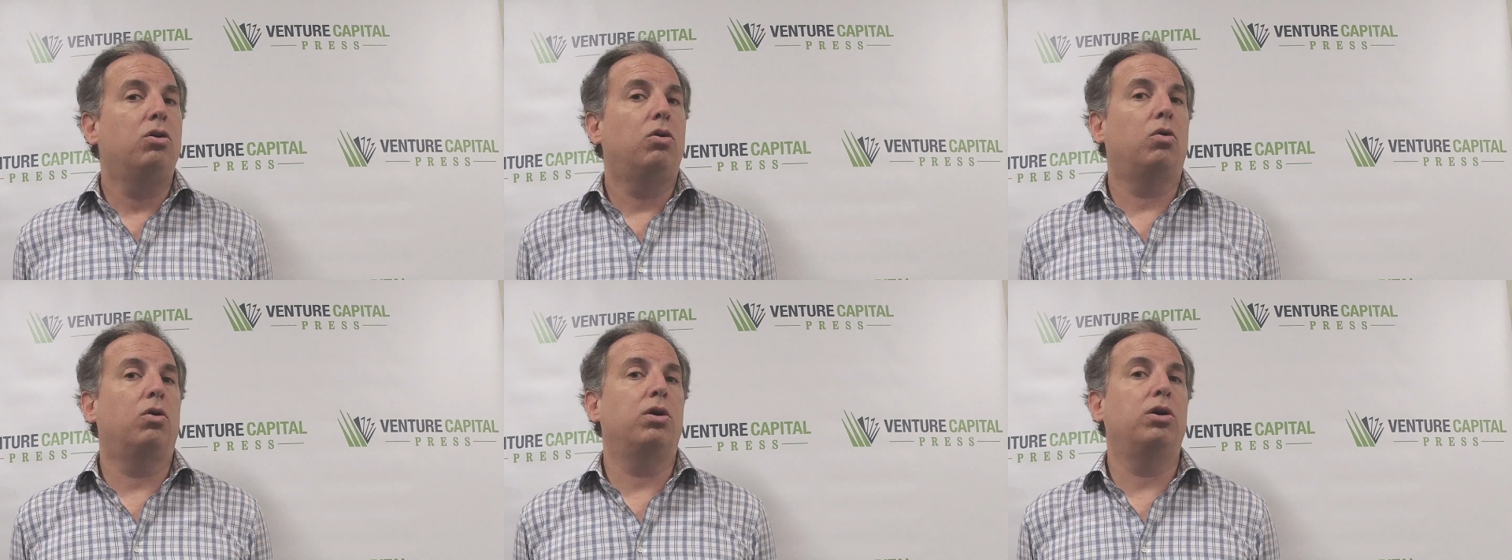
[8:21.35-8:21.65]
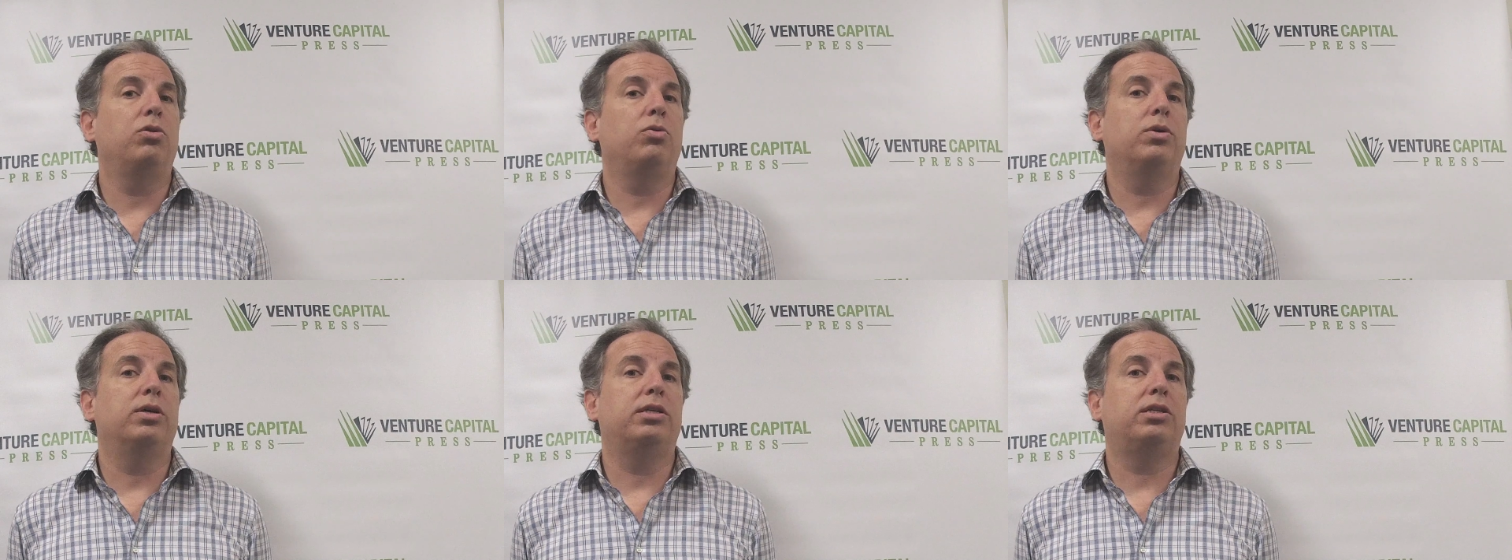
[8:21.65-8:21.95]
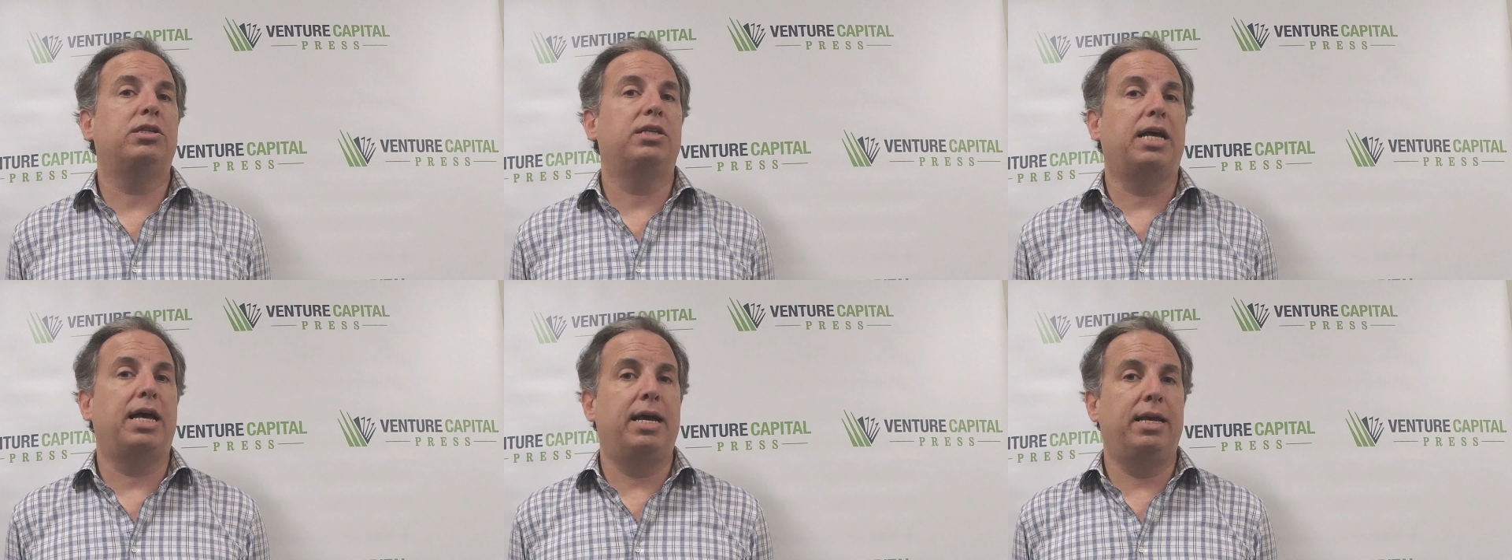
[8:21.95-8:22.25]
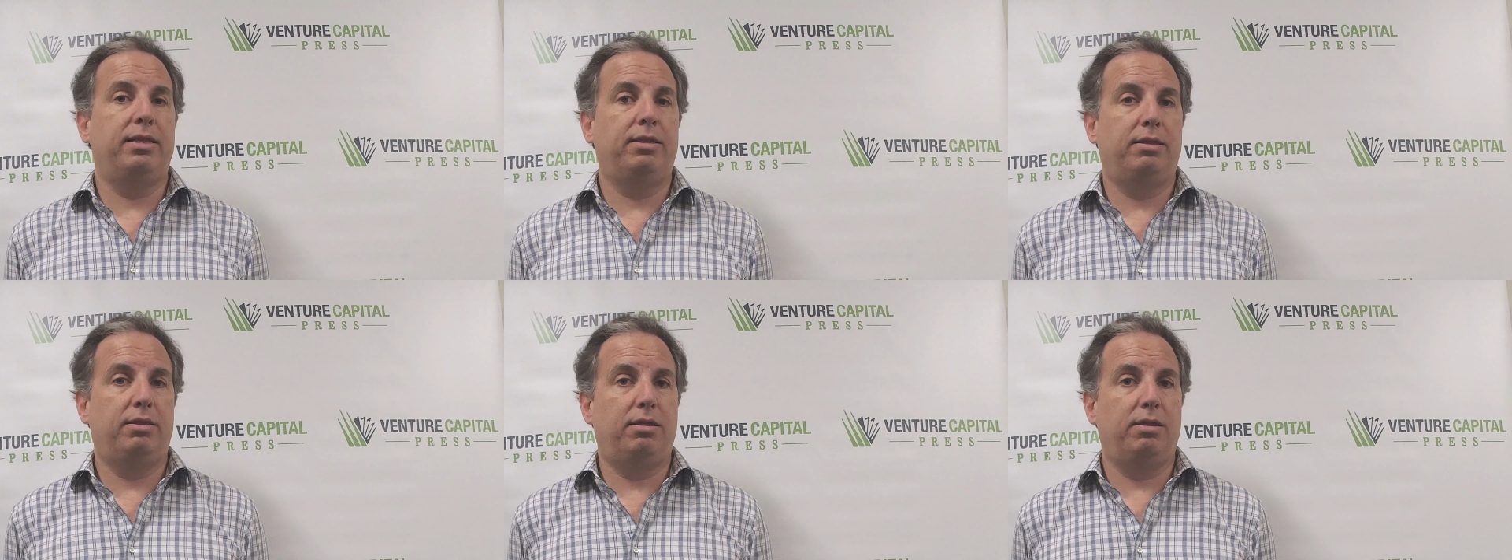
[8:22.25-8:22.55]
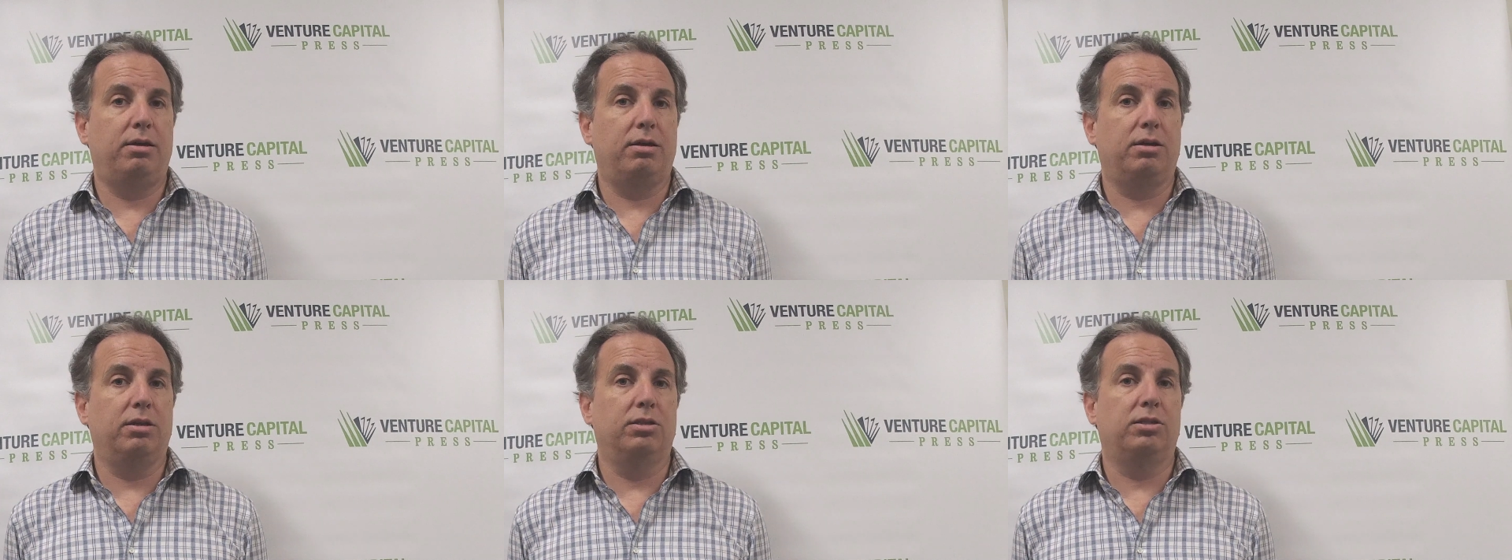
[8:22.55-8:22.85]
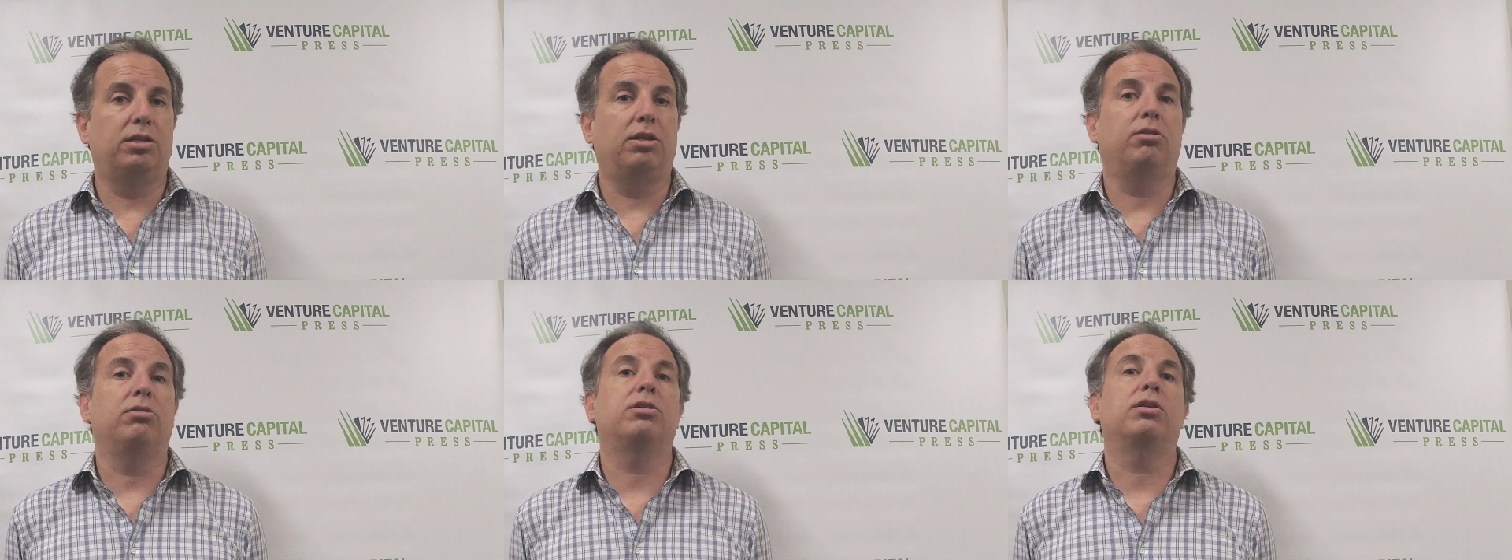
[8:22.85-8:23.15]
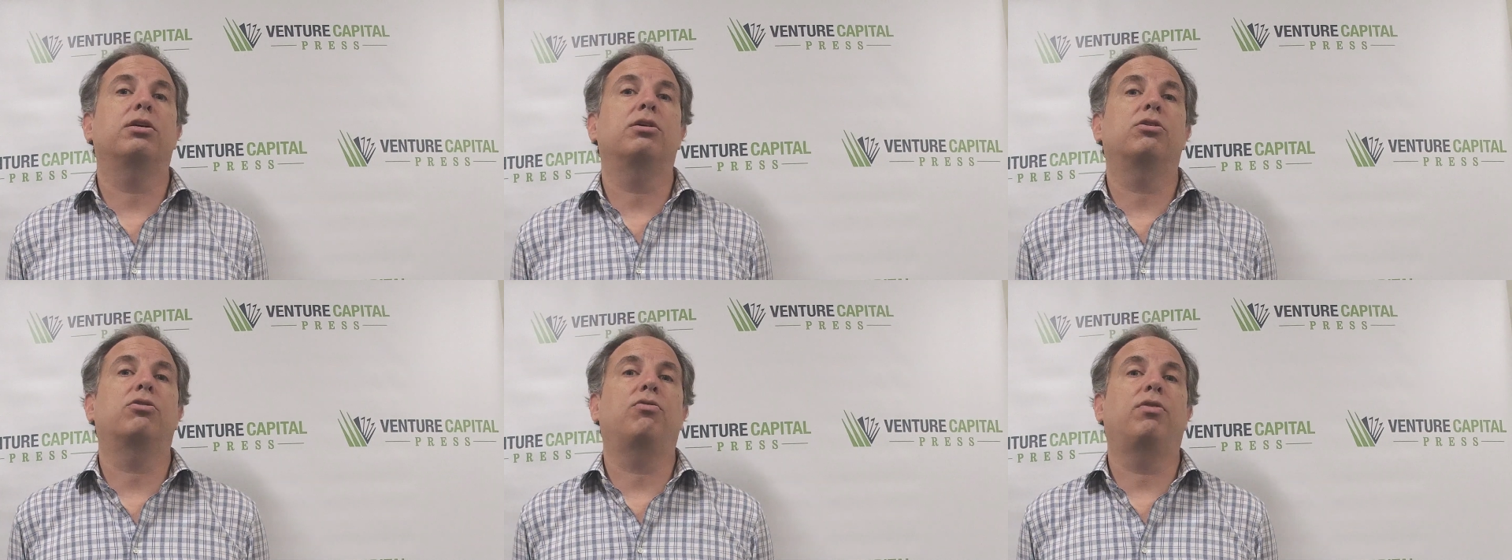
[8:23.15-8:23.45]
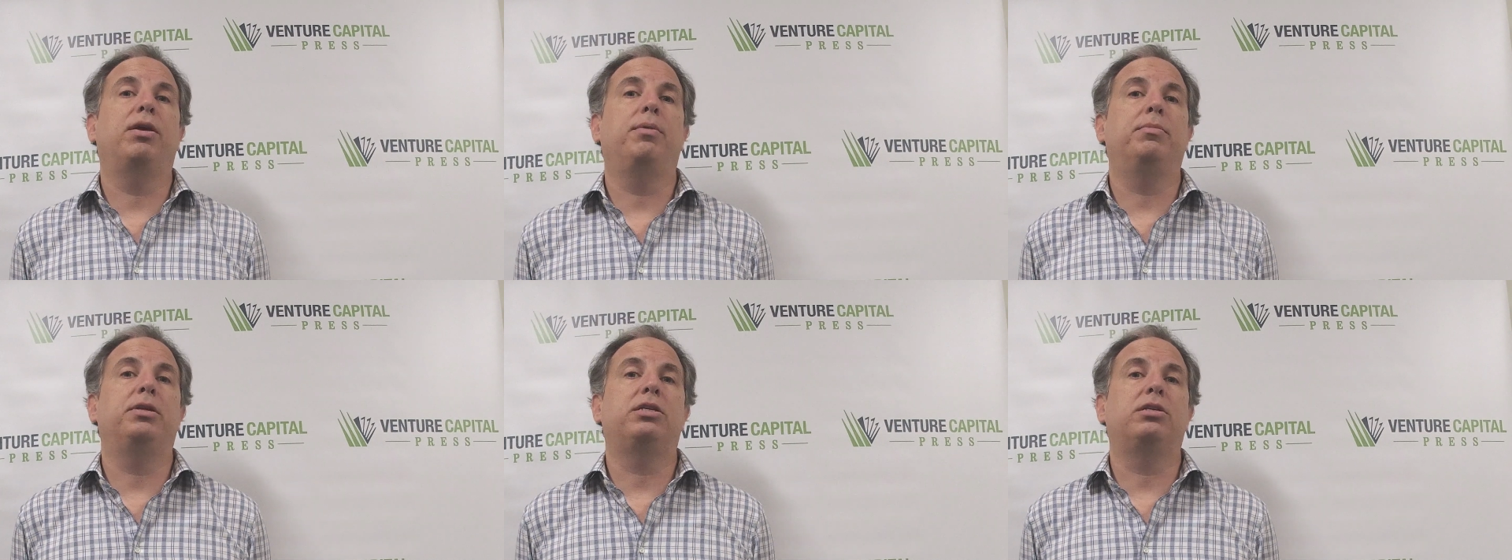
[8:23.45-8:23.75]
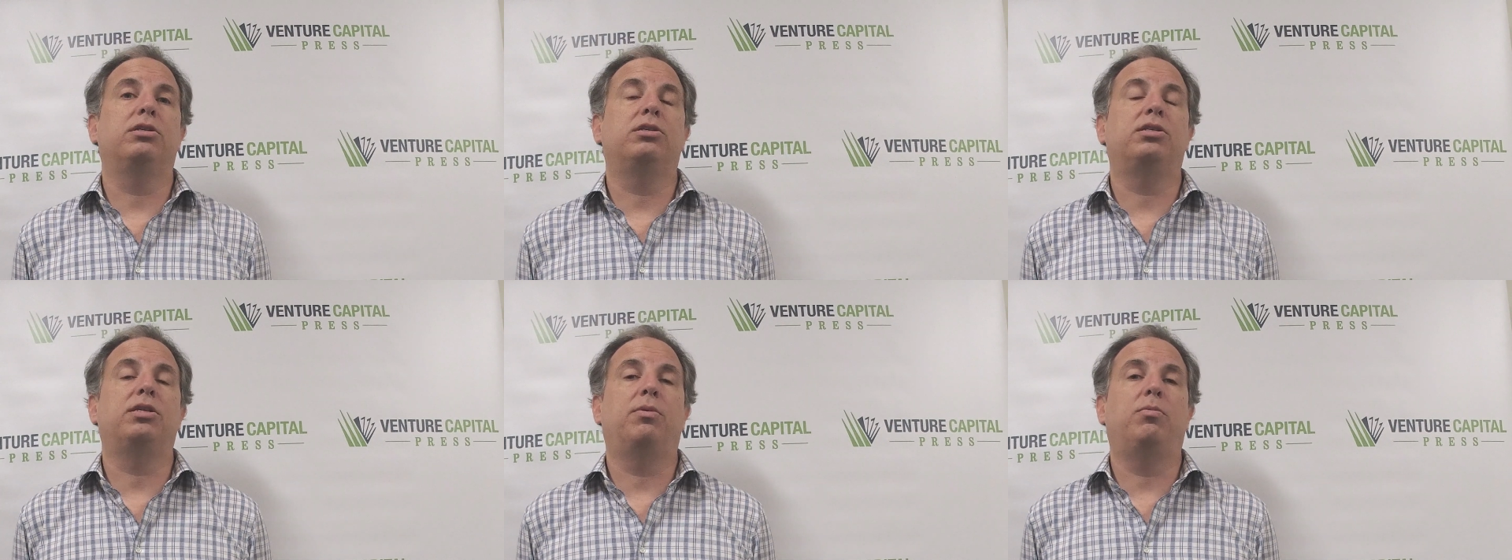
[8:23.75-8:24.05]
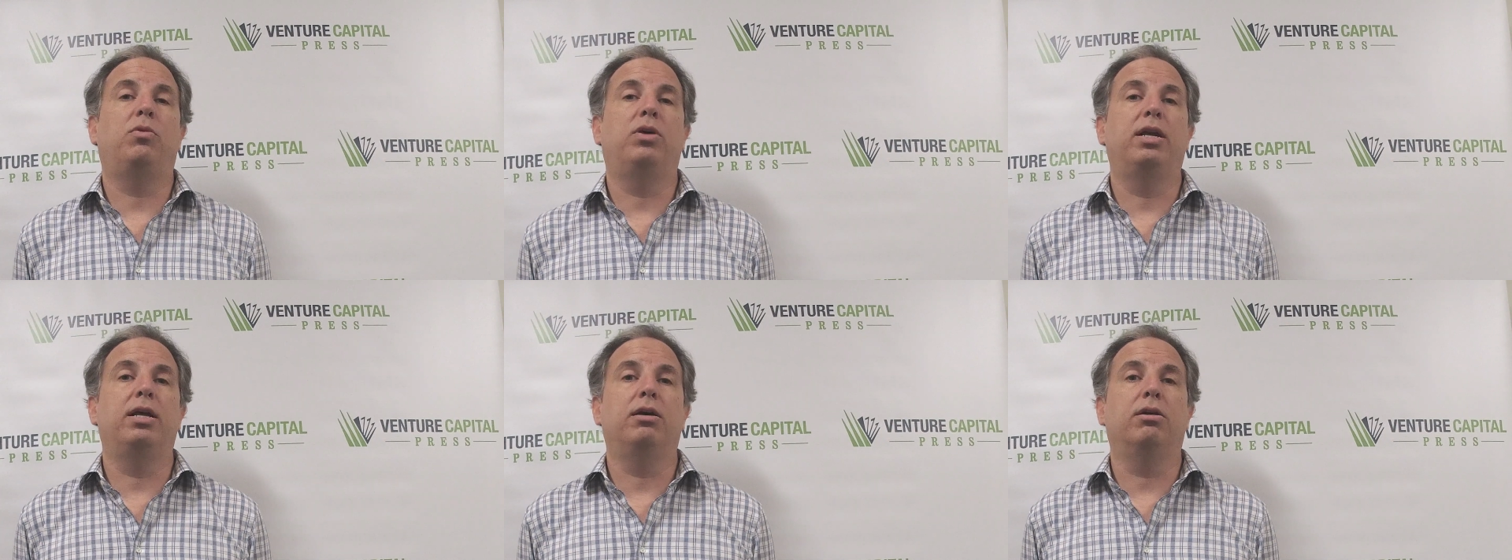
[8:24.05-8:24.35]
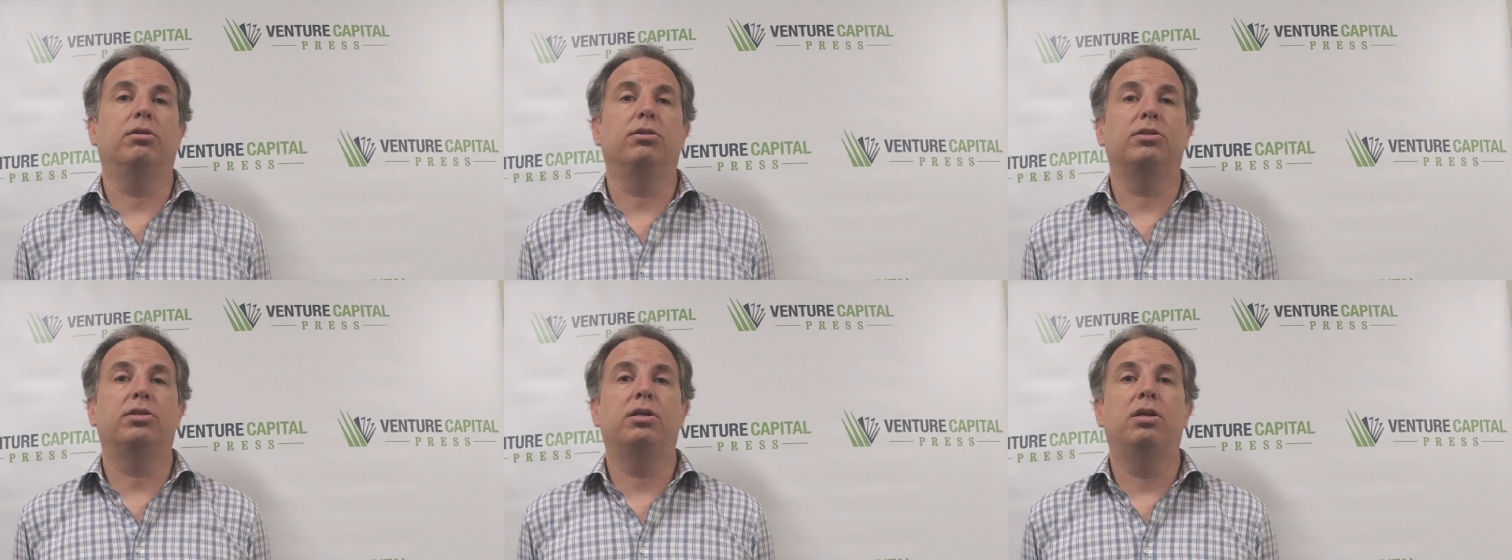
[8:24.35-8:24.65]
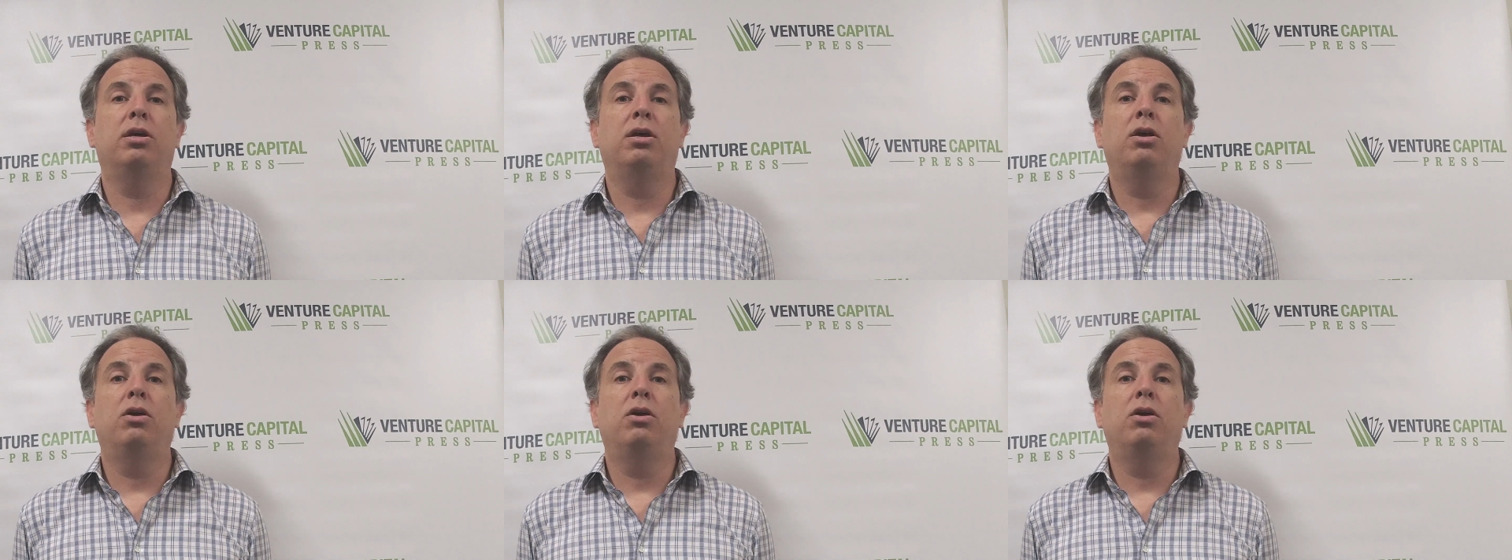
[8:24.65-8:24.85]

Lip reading: or to assign the consulting agreement to someone else